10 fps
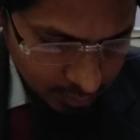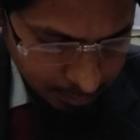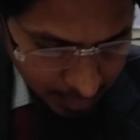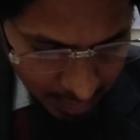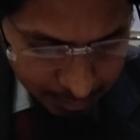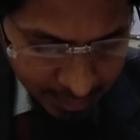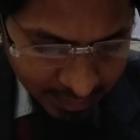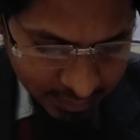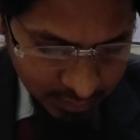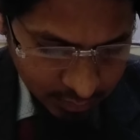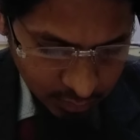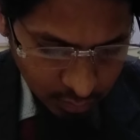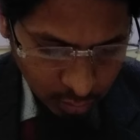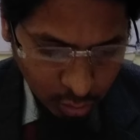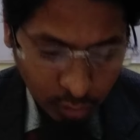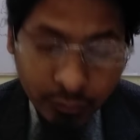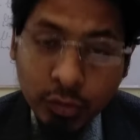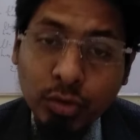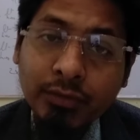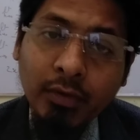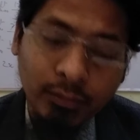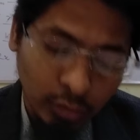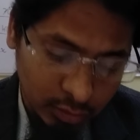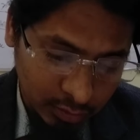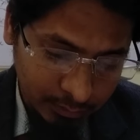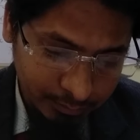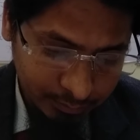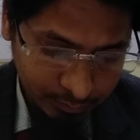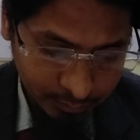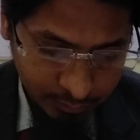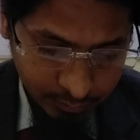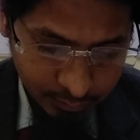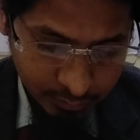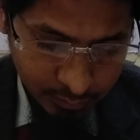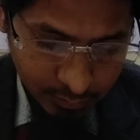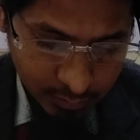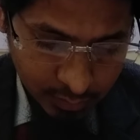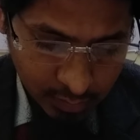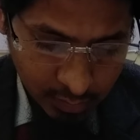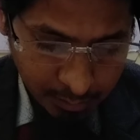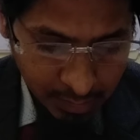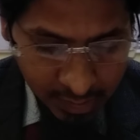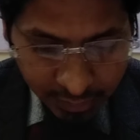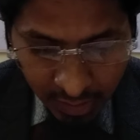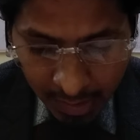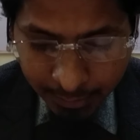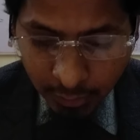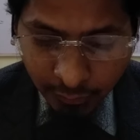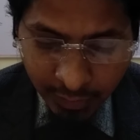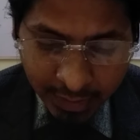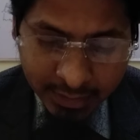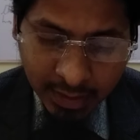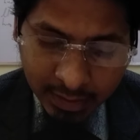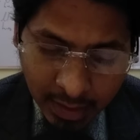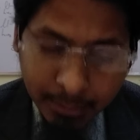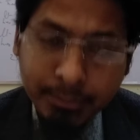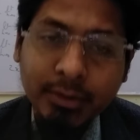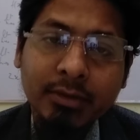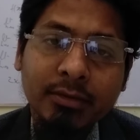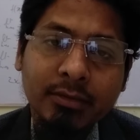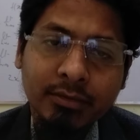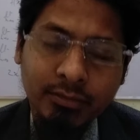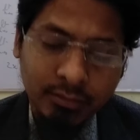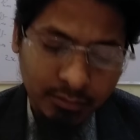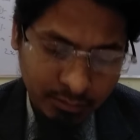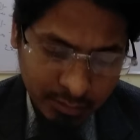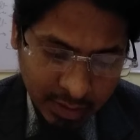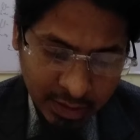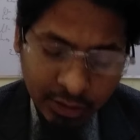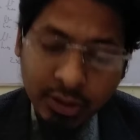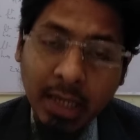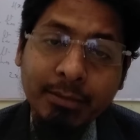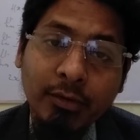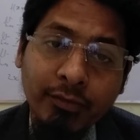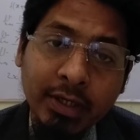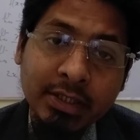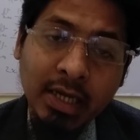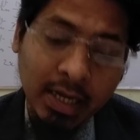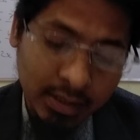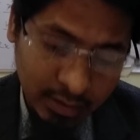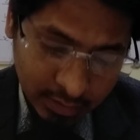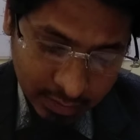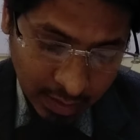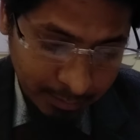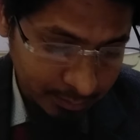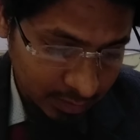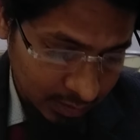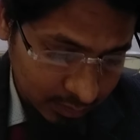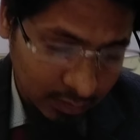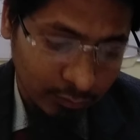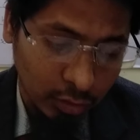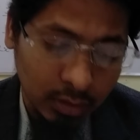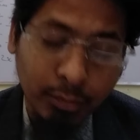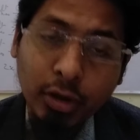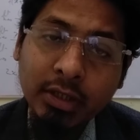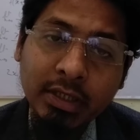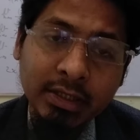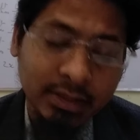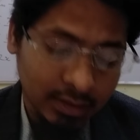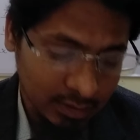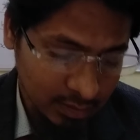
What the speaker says: Man makes a lot of use from water. Many types of waste are dumped. Many types of waste are dumped in the water bodies,